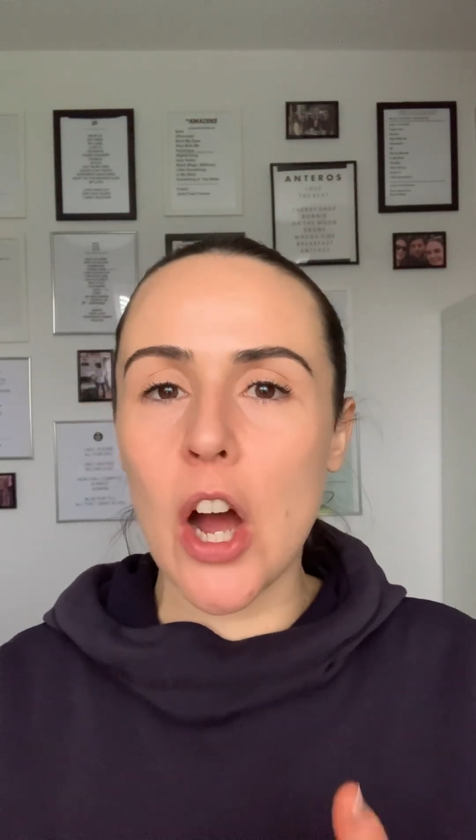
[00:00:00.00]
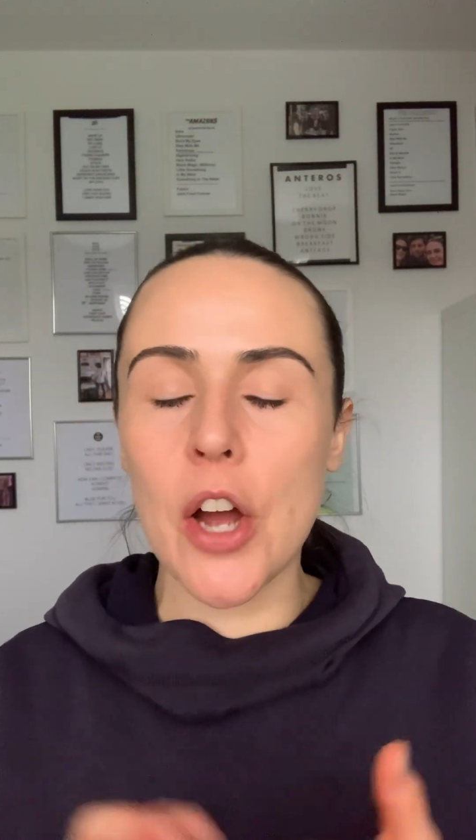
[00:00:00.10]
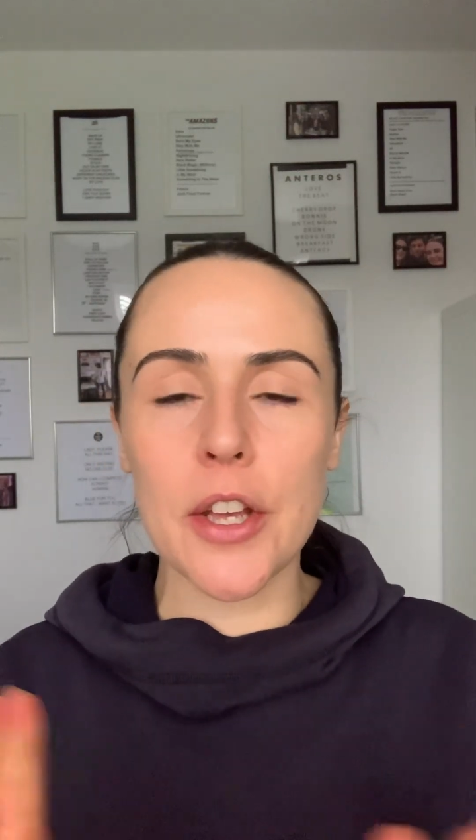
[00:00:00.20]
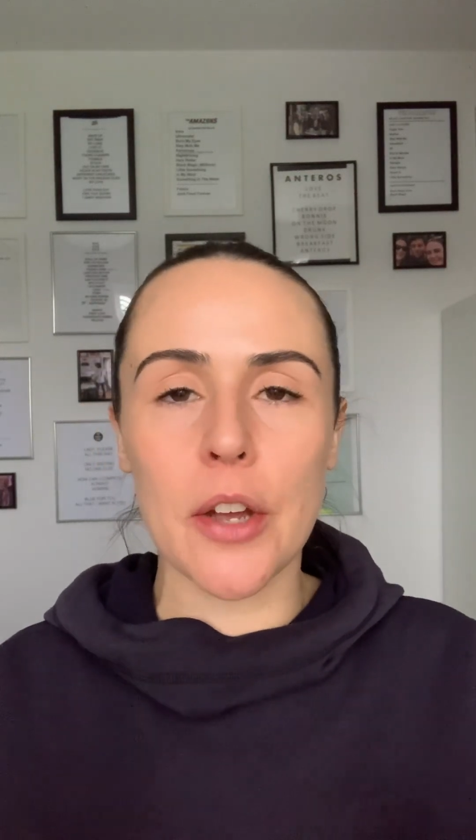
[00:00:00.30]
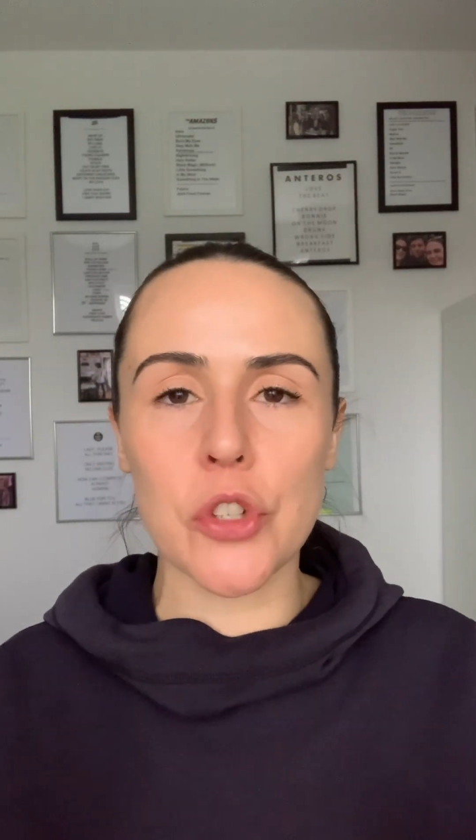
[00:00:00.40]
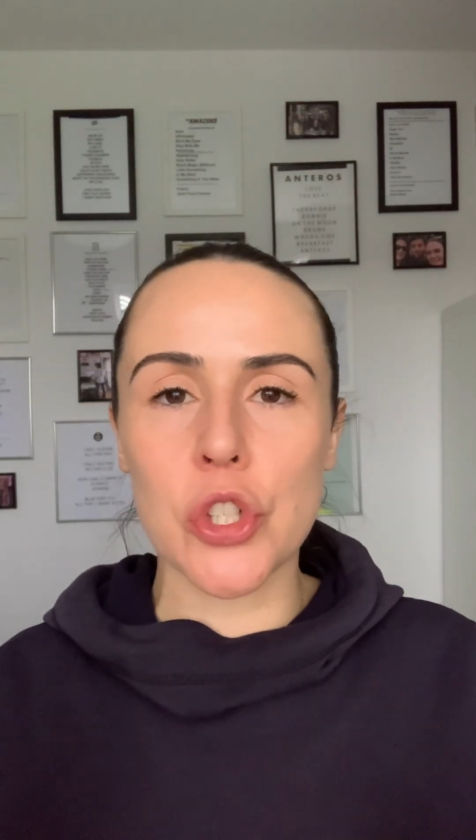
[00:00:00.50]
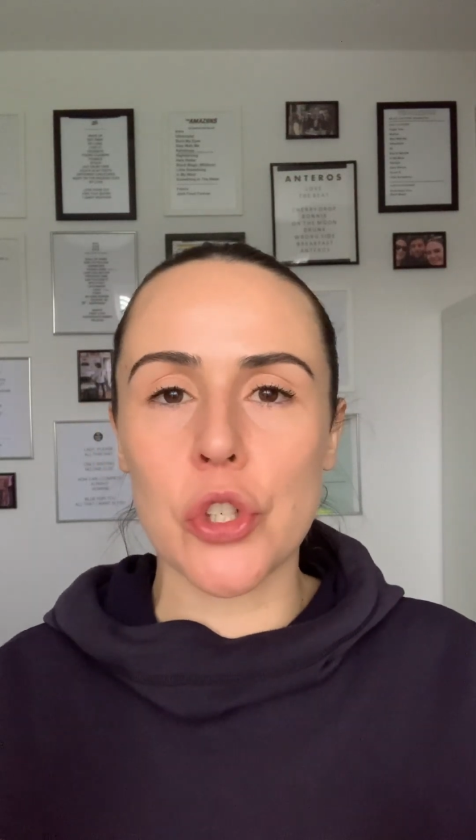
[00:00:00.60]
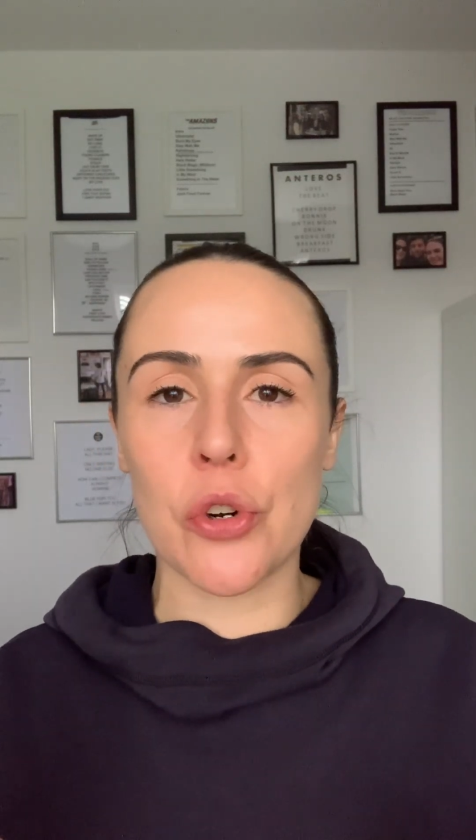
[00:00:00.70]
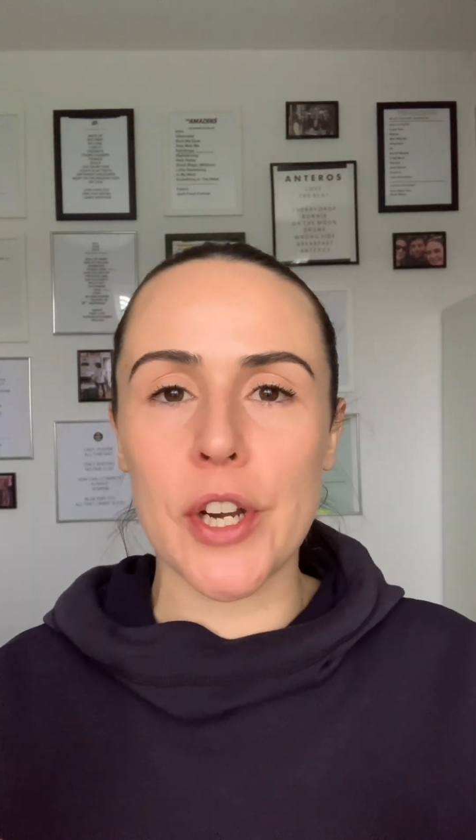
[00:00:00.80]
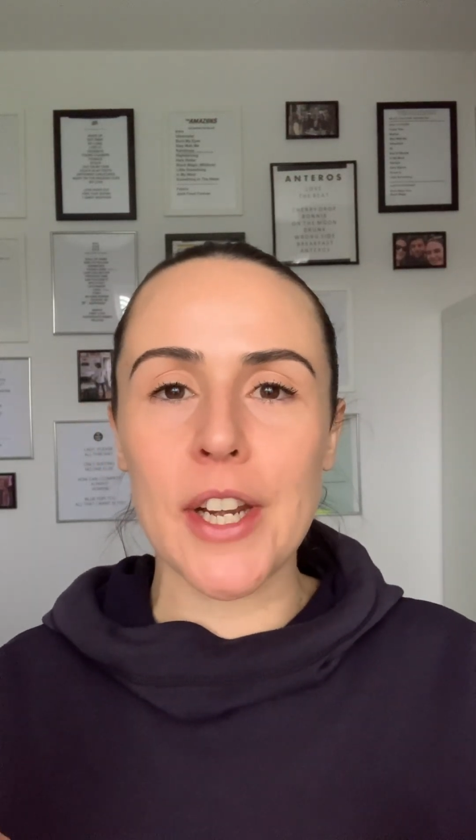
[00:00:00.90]
Are you going to
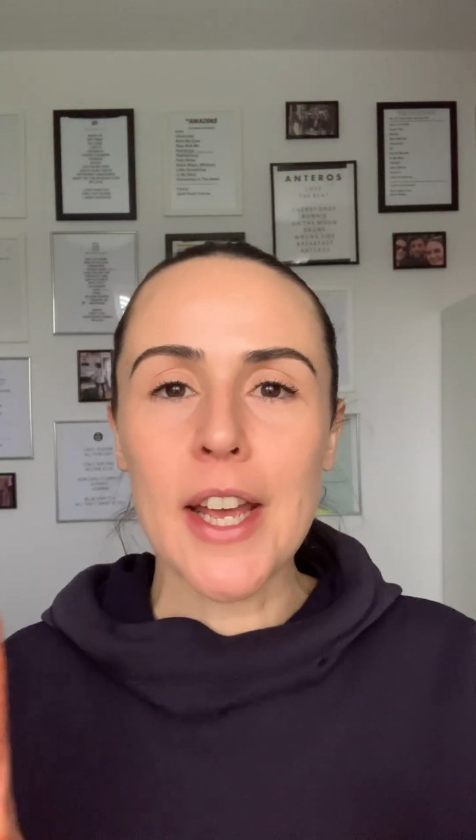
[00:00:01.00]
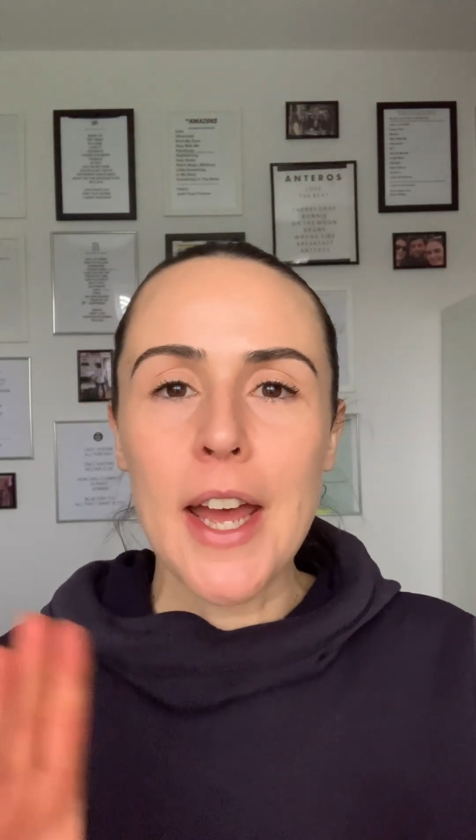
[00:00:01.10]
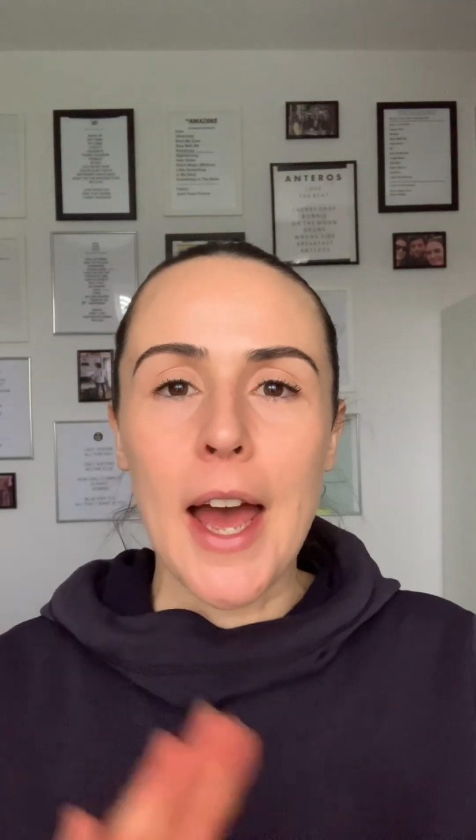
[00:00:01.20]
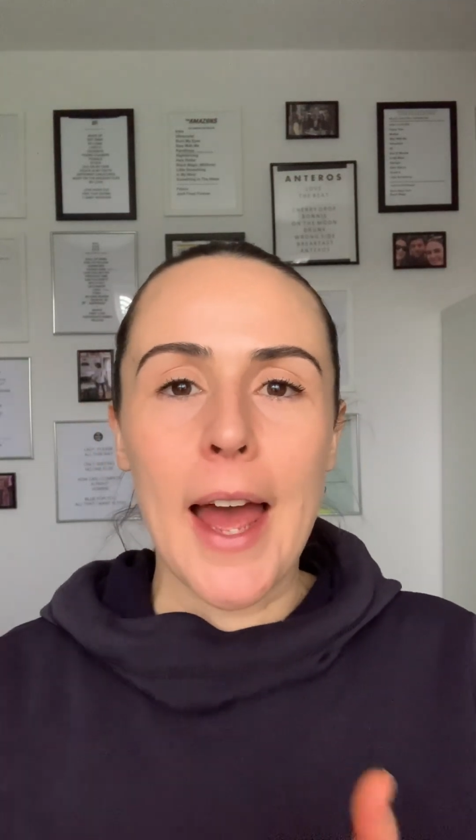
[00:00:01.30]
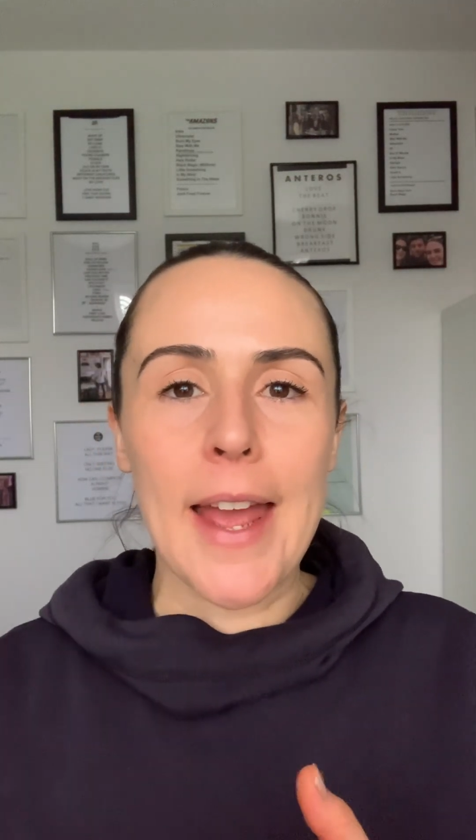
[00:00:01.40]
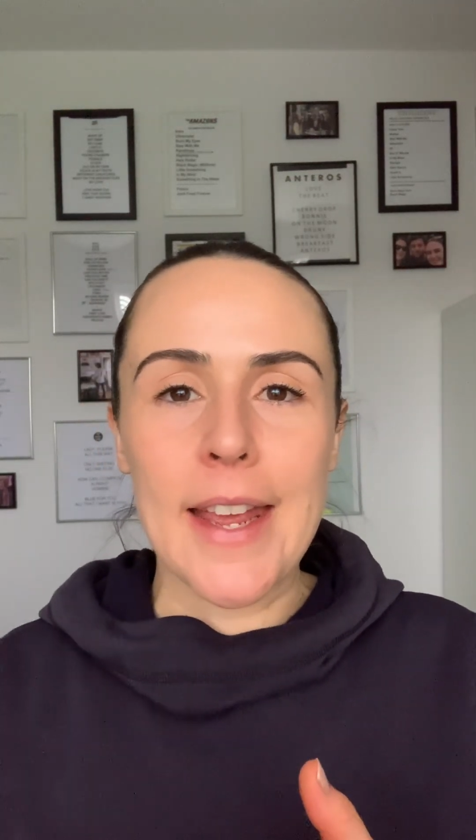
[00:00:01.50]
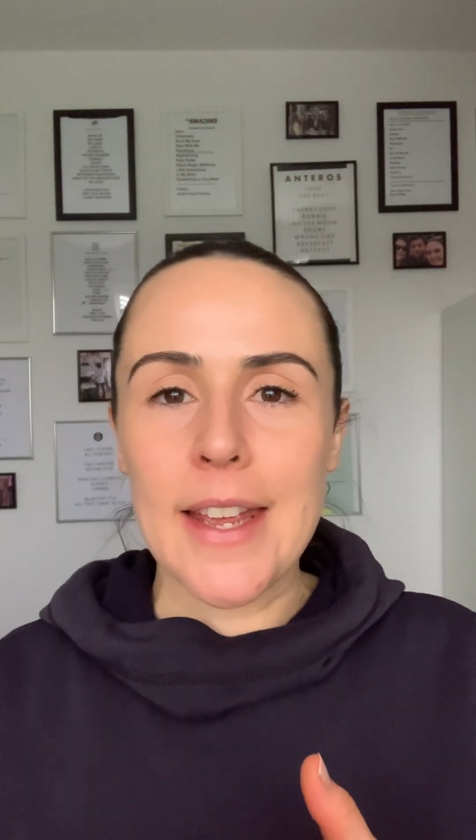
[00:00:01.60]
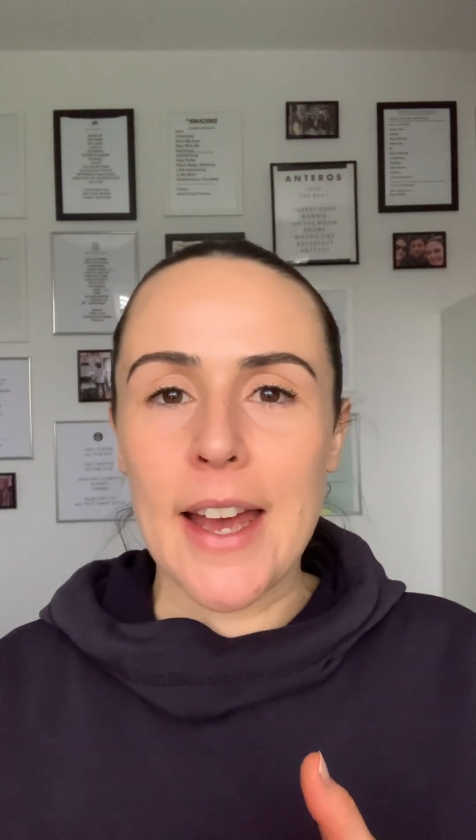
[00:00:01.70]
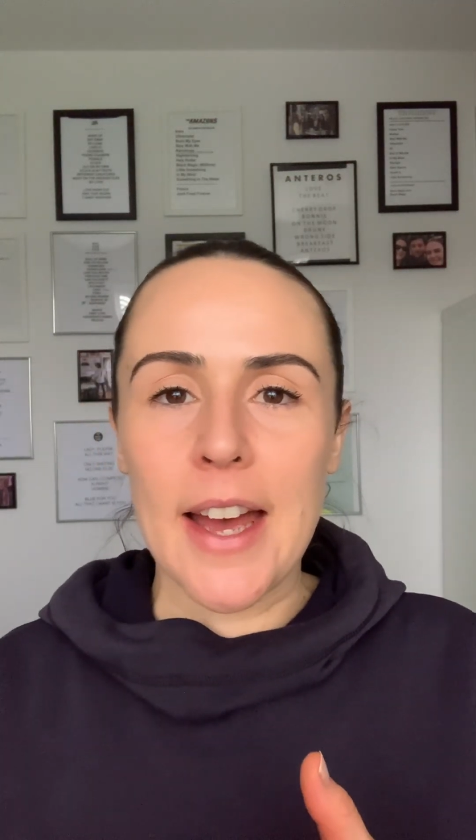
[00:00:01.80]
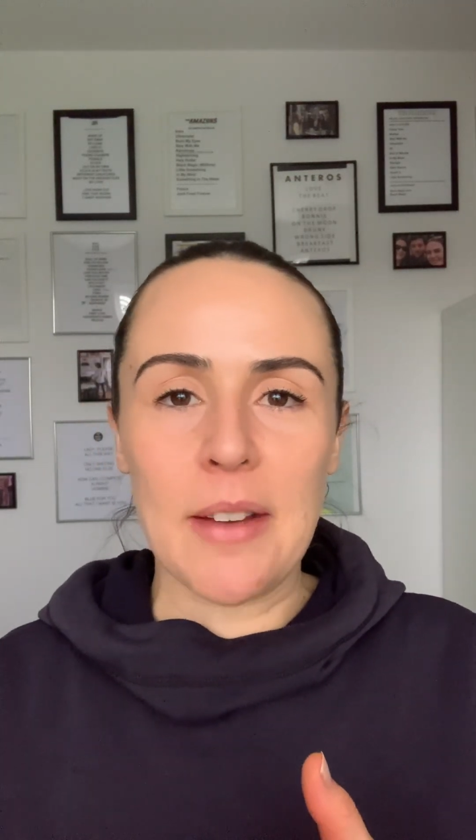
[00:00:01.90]
join
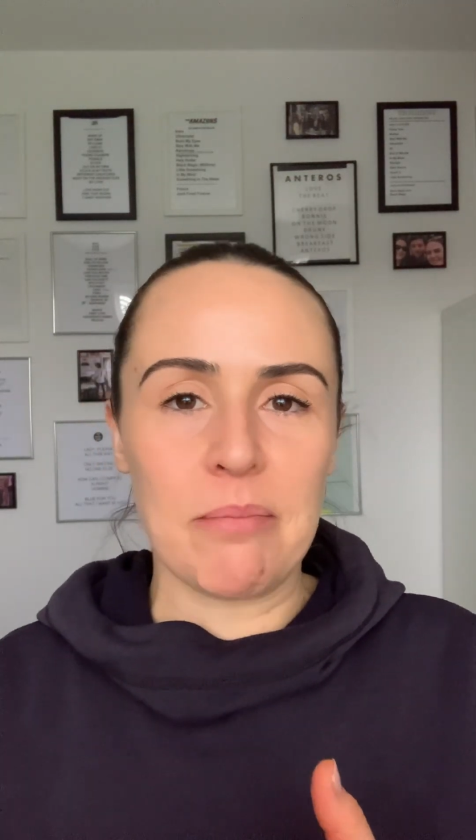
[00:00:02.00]
a